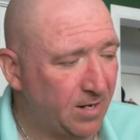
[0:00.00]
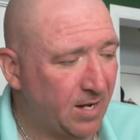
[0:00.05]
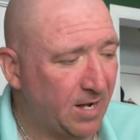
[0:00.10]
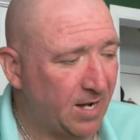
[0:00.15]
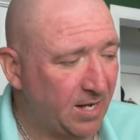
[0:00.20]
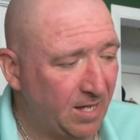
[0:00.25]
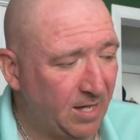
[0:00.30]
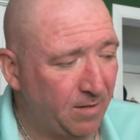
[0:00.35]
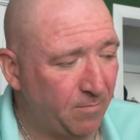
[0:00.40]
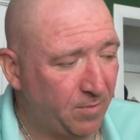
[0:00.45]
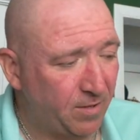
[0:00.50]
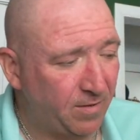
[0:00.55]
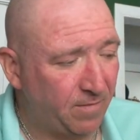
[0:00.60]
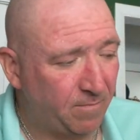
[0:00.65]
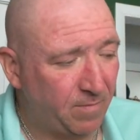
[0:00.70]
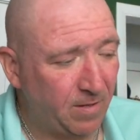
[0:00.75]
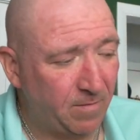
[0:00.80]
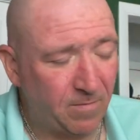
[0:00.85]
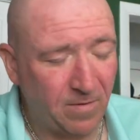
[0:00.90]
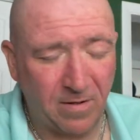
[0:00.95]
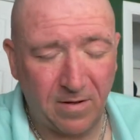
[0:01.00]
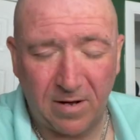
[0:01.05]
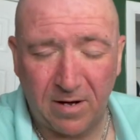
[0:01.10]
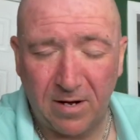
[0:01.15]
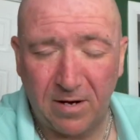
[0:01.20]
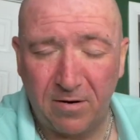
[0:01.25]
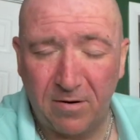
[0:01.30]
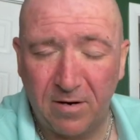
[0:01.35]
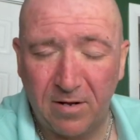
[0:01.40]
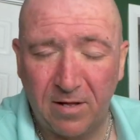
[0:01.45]
I can't believe people, one
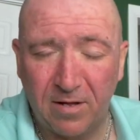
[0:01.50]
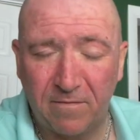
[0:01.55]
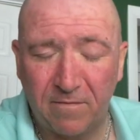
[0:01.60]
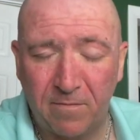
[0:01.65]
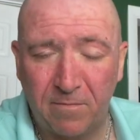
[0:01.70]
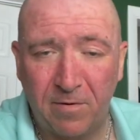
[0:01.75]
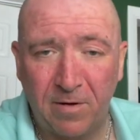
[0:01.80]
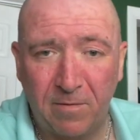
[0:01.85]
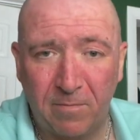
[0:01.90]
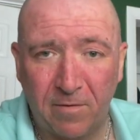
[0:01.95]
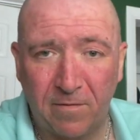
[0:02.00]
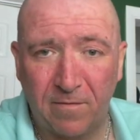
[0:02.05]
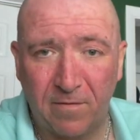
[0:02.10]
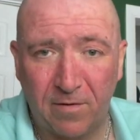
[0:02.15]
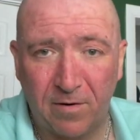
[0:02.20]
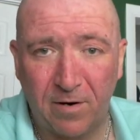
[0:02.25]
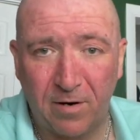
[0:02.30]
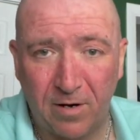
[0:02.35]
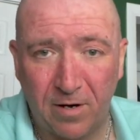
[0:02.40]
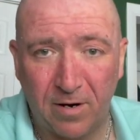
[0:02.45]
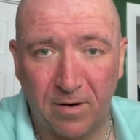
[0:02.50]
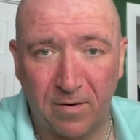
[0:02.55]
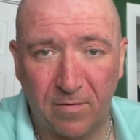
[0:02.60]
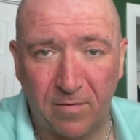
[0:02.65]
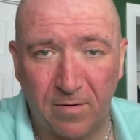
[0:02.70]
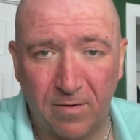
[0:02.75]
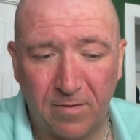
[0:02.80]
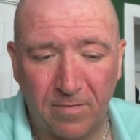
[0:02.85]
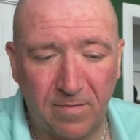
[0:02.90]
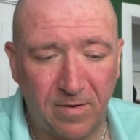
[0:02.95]
hundred eleven people voted no.
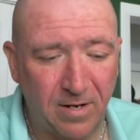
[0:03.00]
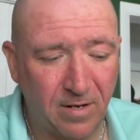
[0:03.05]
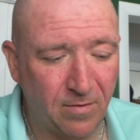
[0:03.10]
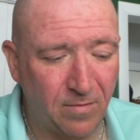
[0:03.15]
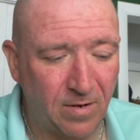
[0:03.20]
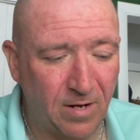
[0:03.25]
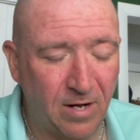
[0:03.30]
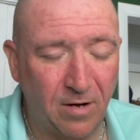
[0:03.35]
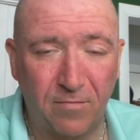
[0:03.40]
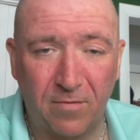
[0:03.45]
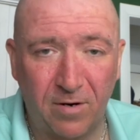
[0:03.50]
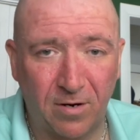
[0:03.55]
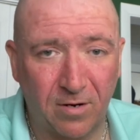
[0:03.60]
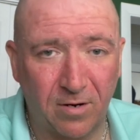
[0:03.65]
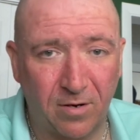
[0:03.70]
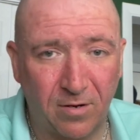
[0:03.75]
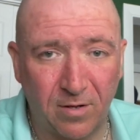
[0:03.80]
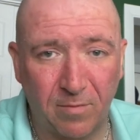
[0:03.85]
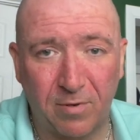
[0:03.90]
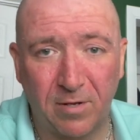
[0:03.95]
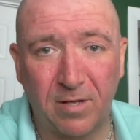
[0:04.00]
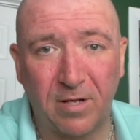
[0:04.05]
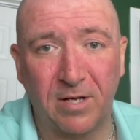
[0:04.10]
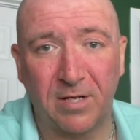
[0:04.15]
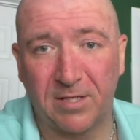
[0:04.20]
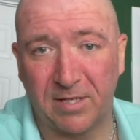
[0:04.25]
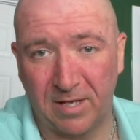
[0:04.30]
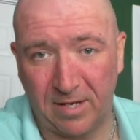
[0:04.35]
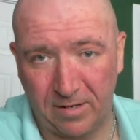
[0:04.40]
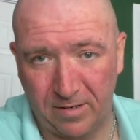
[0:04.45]
Now, I wouldn't call the
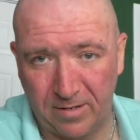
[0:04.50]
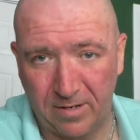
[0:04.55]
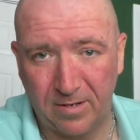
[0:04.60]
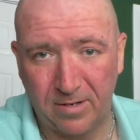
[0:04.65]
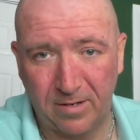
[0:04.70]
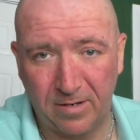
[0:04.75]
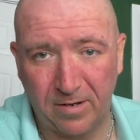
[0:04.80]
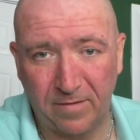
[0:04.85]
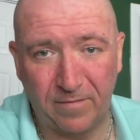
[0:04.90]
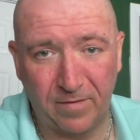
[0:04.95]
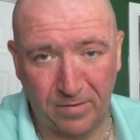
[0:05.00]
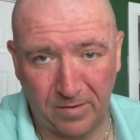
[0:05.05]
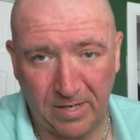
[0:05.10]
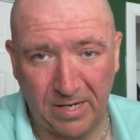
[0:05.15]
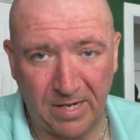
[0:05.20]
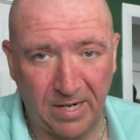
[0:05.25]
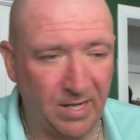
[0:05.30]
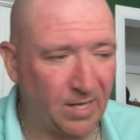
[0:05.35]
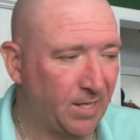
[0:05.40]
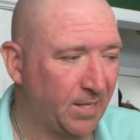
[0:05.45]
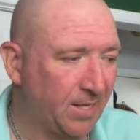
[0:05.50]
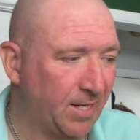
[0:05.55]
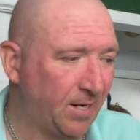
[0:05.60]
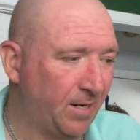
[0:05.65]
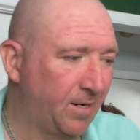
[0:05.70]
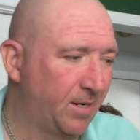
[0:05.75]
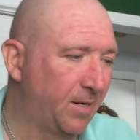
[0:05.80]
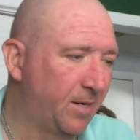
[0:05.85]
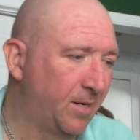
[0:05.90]
police then, if you need anything.